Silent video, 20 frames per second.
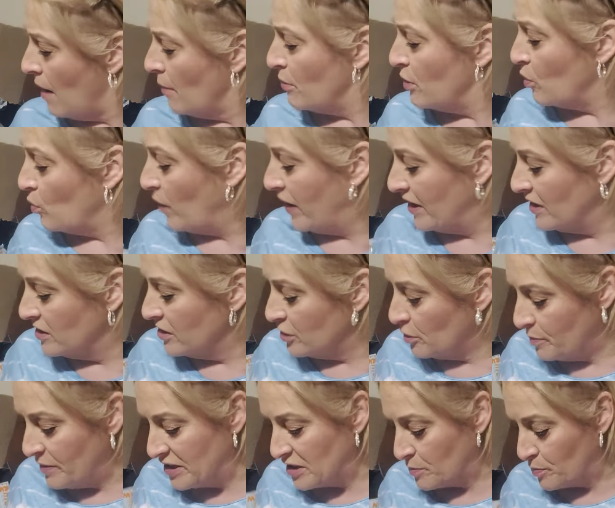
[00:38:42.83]
I'm going to wait a
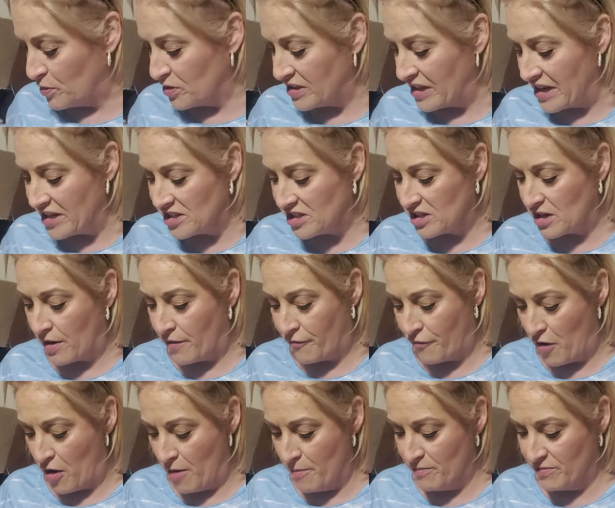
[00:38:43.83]
little bit, put that
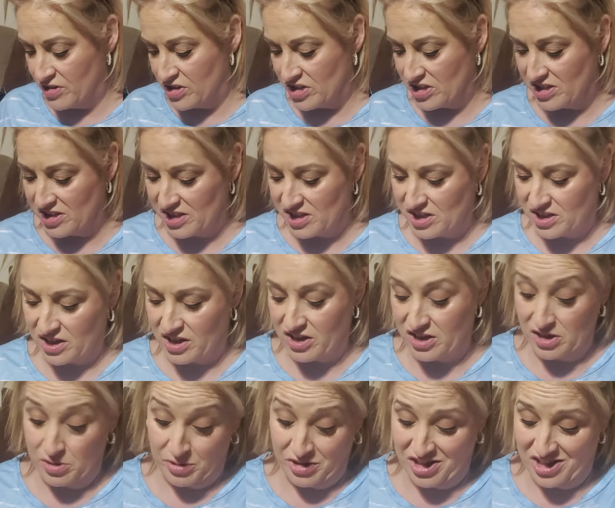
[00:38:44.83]
stuff up, just
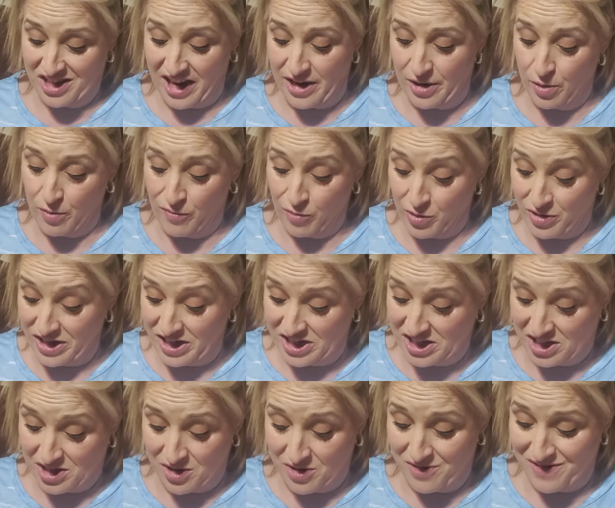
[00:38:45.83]
because we just got over
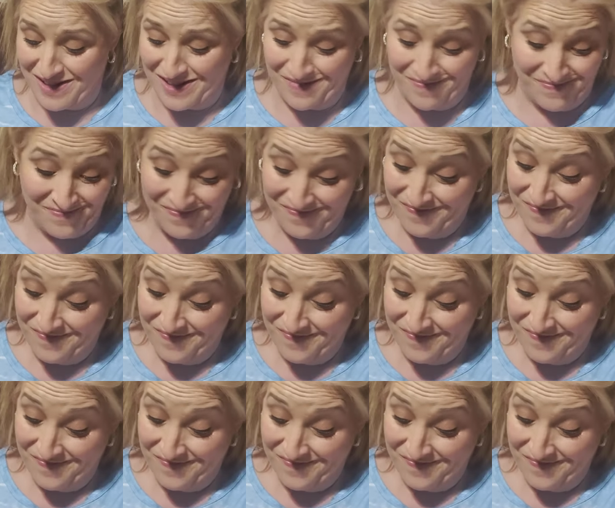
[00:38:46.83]
Easter, and